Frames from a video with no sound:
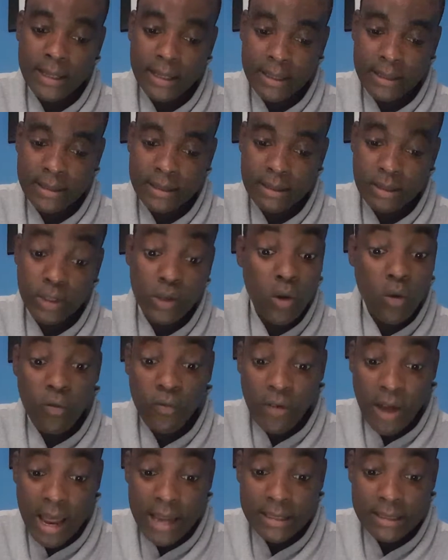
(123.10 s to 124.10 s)
it so
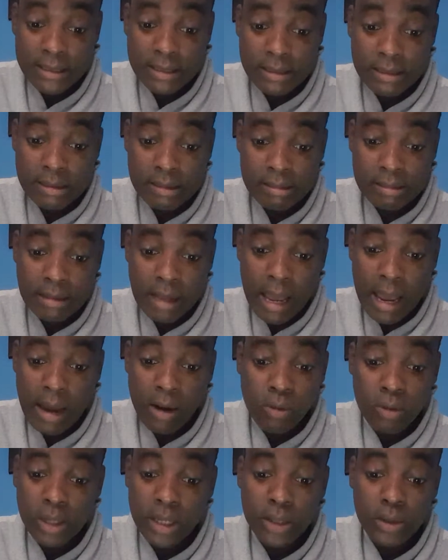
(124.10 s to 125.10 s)
fast that I
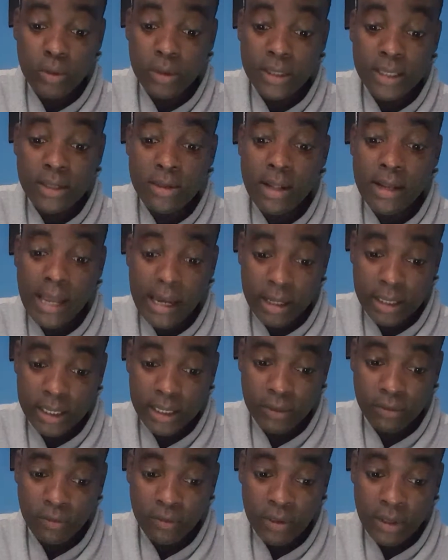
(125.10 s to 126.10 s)
only noticed the
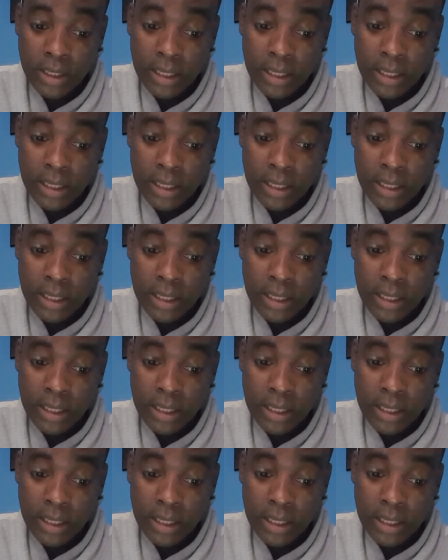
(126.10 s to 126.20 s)
negative,